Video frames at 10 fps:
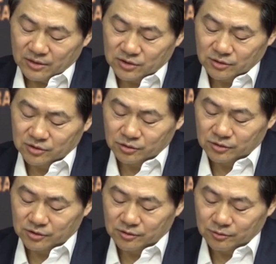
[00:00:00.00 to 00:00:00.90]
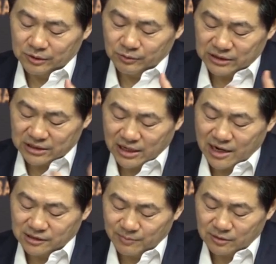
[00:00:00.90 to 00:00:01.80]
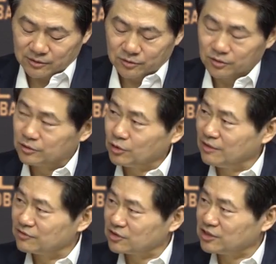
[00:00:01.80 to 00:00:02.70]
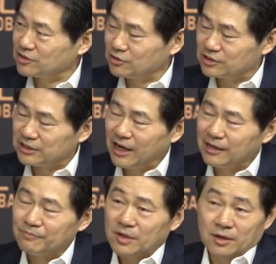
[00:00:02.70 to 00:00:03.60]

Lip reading: So we discussed about the 12 suggestions you said.